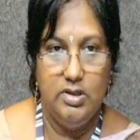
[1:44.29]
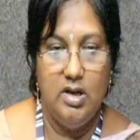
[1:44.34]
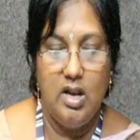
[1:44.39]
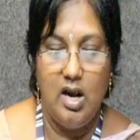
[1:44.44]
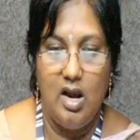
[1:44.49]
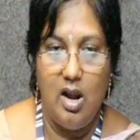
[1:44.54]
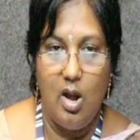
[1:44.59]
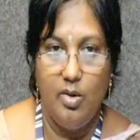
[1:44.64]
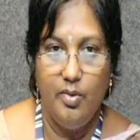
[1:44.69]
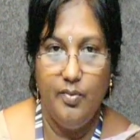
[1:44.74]
the
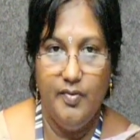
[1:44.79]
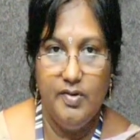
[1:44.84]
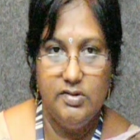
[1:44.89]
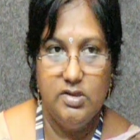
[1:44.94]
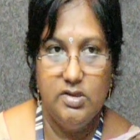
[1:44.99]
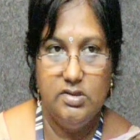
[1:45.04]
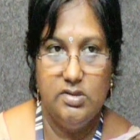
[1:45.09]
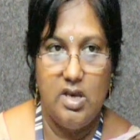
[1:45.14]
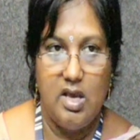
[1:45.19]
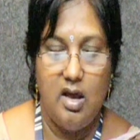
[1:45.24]

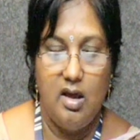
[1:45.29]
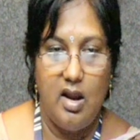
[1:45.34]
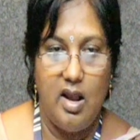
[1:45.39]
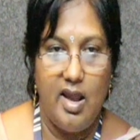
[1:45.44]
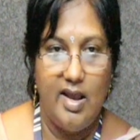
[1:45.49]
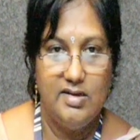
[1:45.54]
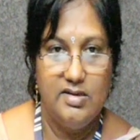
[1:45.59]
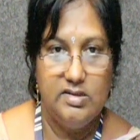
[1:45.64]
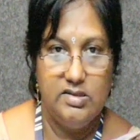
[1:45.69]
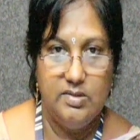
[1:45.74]
languages are
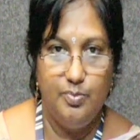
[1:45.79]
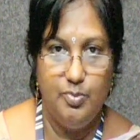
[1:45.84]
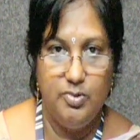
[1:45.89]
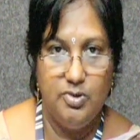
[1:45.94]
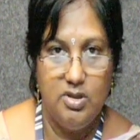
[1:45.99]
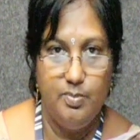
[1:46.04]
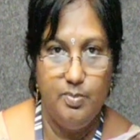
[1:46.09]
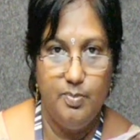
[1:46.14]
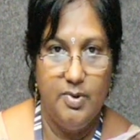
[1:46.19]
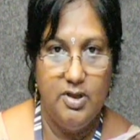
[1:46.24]

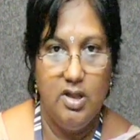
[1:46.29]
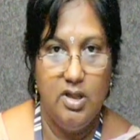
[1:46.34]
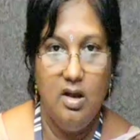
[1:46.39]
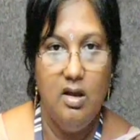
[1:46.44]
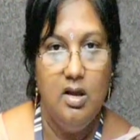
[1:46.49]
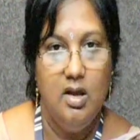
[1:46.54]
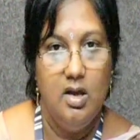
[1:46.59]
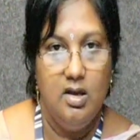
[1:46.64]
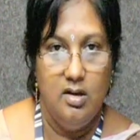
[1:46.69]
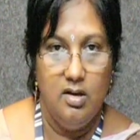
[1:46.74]
accepted by the
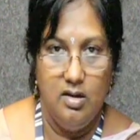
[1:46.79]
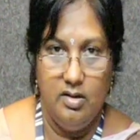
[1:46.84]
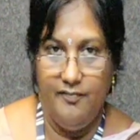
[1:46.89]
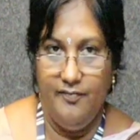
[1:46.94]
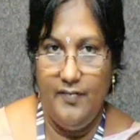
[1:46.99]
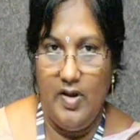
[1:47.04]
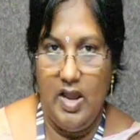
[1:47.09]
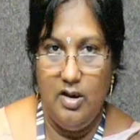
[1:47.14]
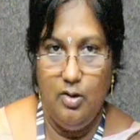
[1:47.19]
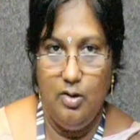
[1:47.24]

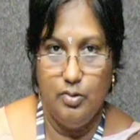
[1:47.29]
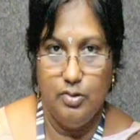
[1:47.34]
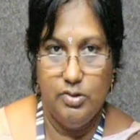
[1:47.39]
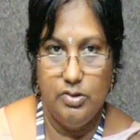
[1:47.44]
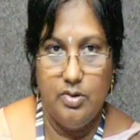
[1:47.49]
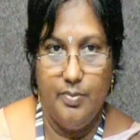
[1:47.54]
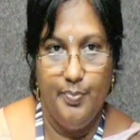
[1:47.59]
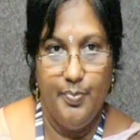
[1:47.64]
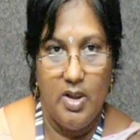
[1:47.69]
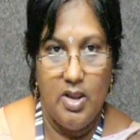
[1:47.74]
values,
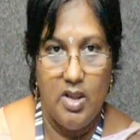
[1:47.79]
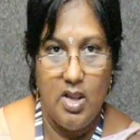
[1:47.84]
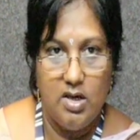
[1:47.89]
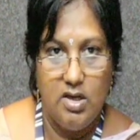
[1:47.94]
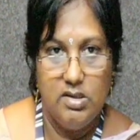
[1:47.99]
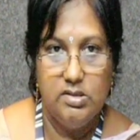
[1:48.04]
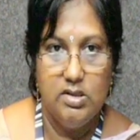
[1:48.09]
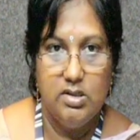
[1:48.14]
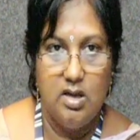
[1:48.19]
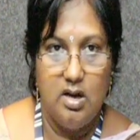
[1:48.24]
that
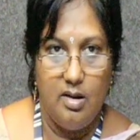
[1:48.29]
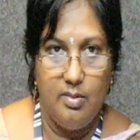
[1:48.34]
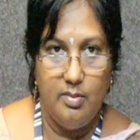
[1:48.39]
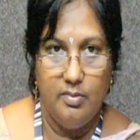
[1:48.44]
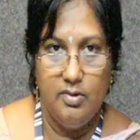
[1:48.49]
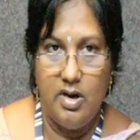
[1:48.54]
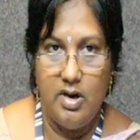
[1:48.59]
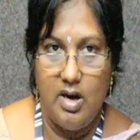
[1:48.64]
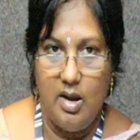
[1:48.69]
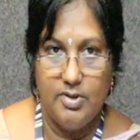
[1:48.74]
is
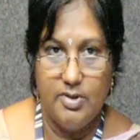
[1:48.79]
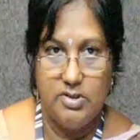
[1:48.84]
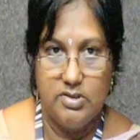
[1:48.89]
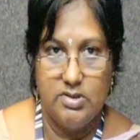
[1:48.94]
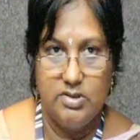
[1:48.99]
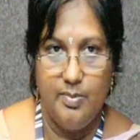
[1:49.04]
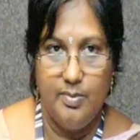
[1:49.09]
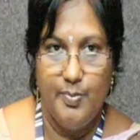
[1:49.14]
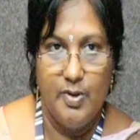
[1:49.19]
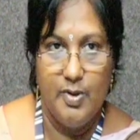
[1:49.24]
grammars.